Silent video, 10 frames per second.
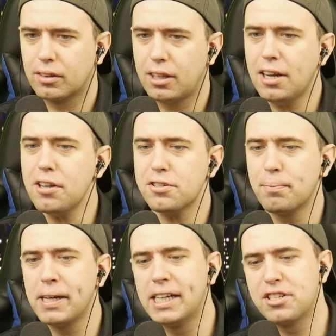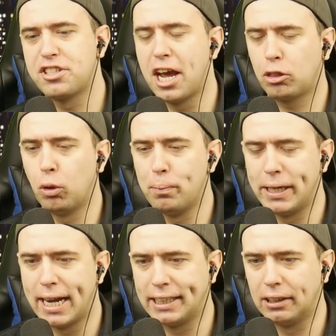That doesn't mean his death would be
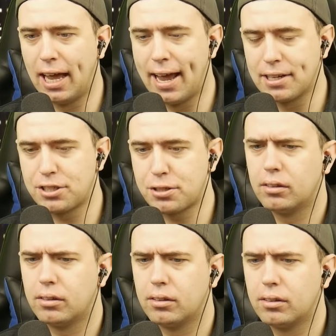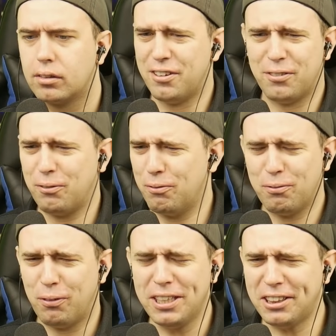any less.
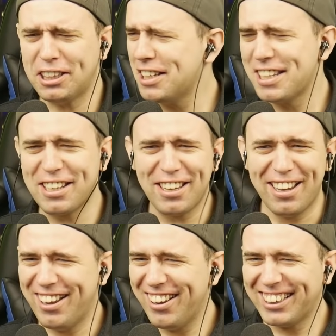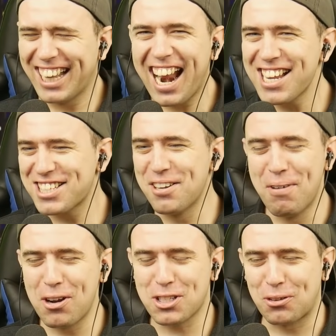What the? That is the
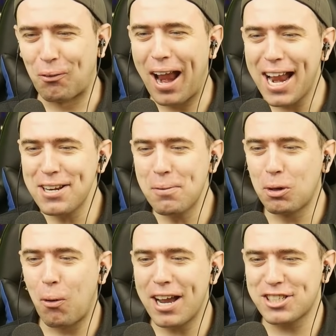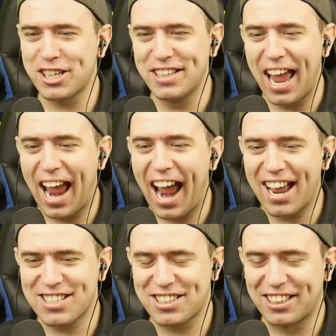most random question to
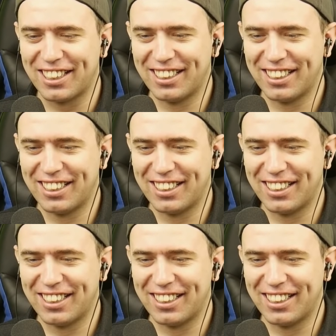ask.